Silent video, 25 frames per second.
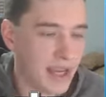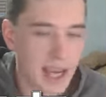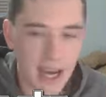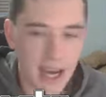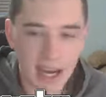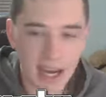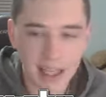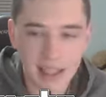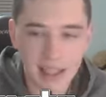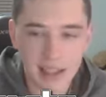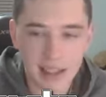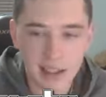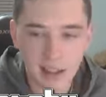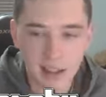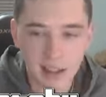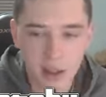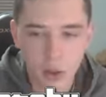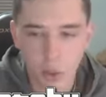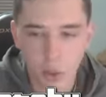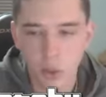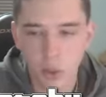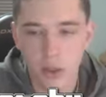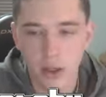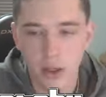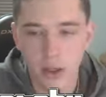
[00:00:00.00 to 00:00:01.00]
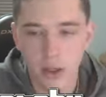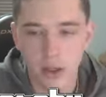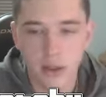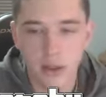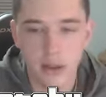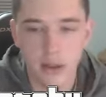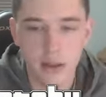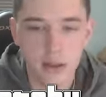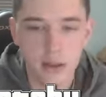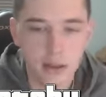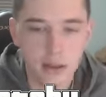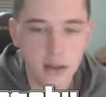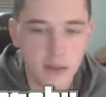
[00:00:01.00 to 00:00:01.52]

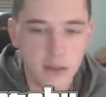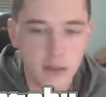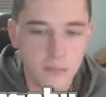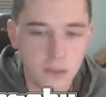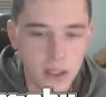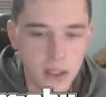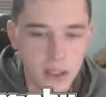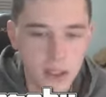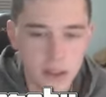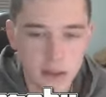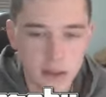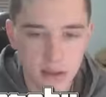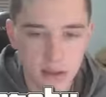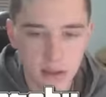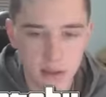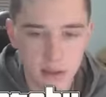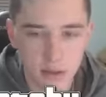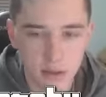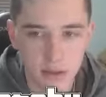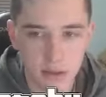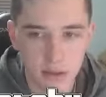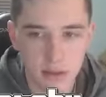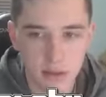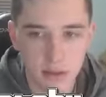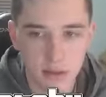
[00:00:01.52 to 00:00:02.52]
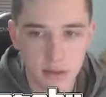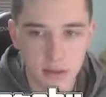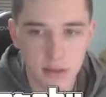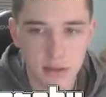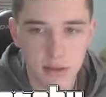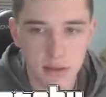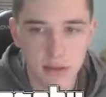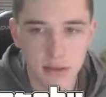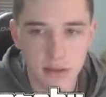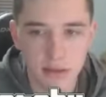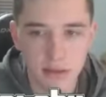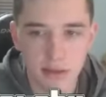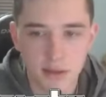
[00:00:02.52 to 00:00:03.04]
Unloading the
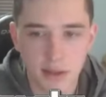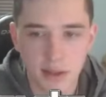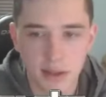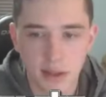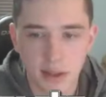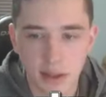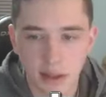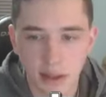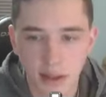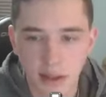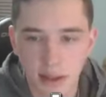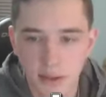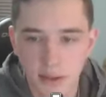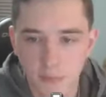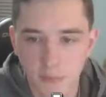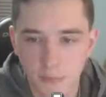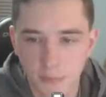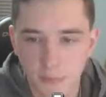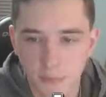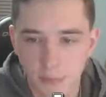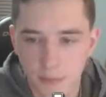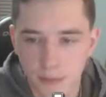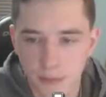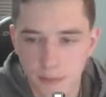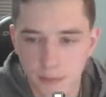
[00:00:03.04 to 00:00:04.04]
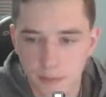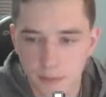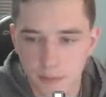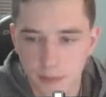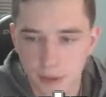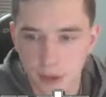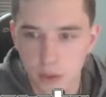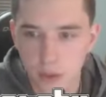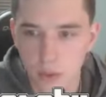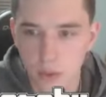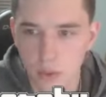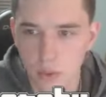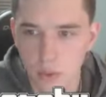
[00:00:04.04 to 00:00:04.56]
vehicles.
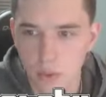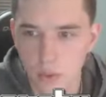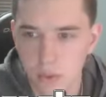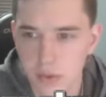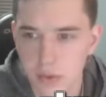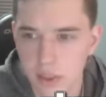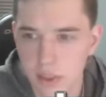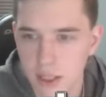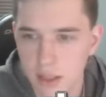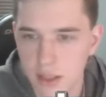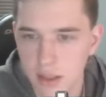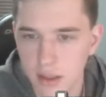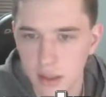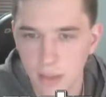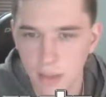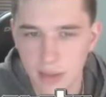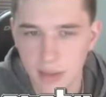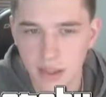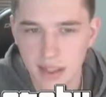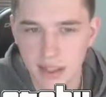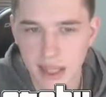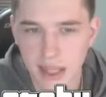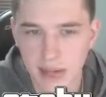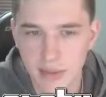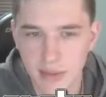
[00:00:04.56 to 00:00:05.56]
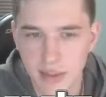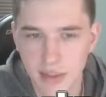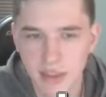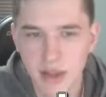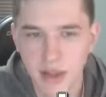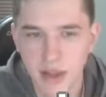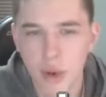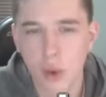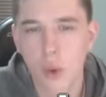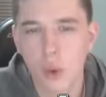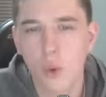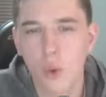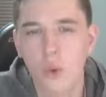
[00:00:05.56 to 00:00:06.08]
Ooh, taking a little bit of damage.
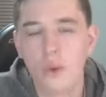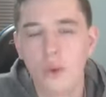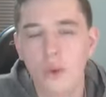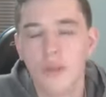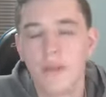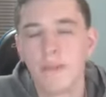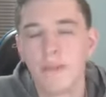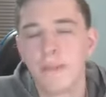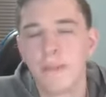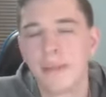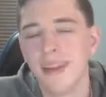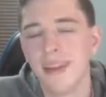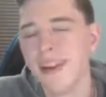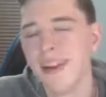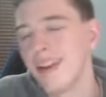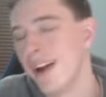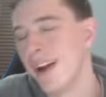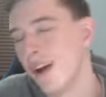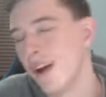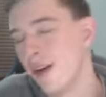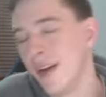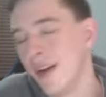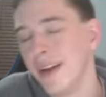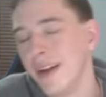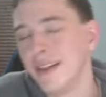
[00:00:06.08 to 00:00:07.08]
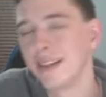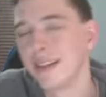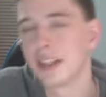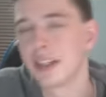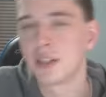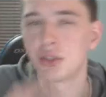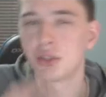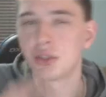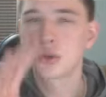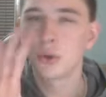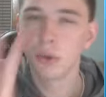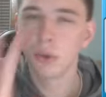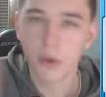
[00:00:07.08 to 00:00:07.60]
So, you know, in
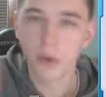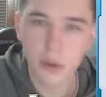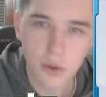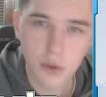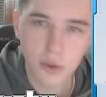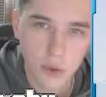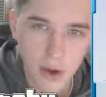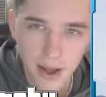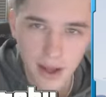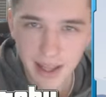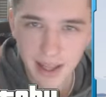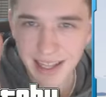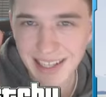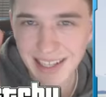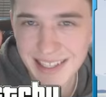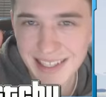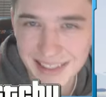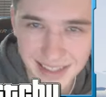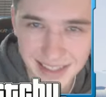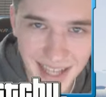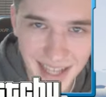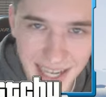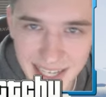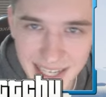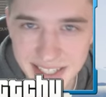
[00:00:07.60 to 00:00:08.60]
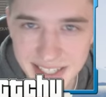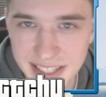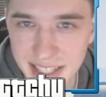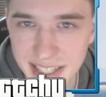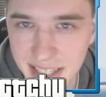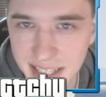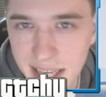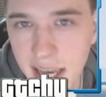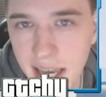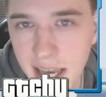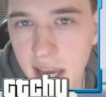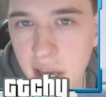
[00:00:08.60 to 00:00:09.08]
true classic